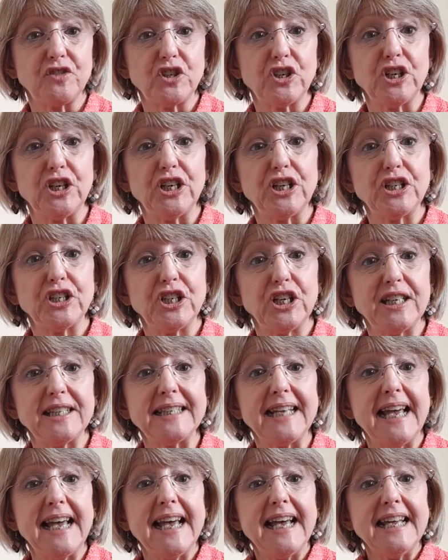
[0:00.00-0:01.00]
churches
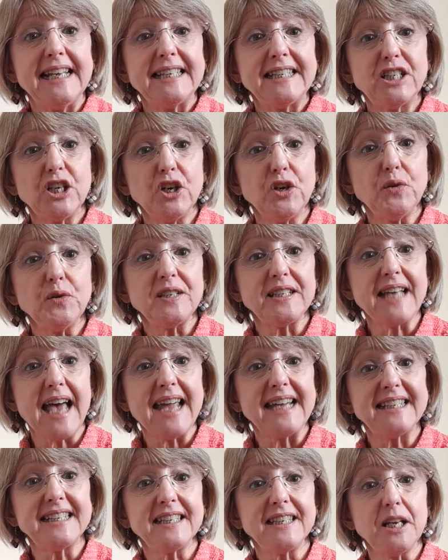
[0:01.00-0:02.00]
to
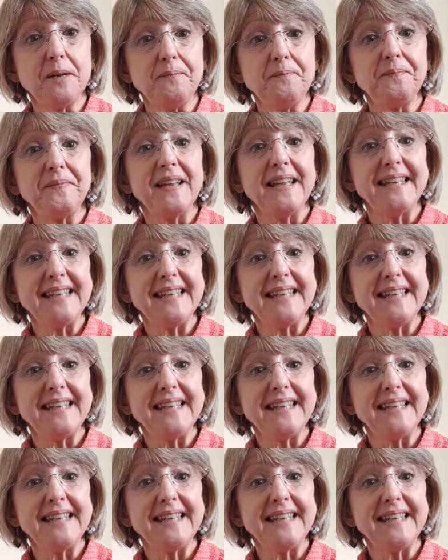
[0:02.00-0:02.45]
say to them,